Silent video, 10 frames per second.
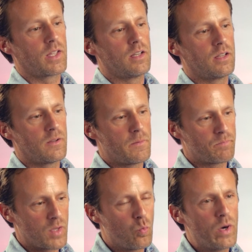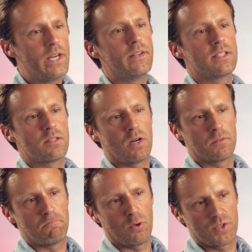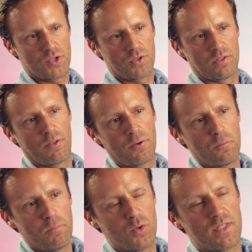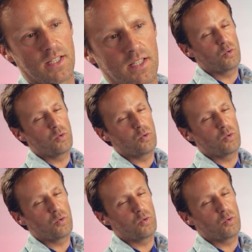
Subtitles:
awareness about posture through music.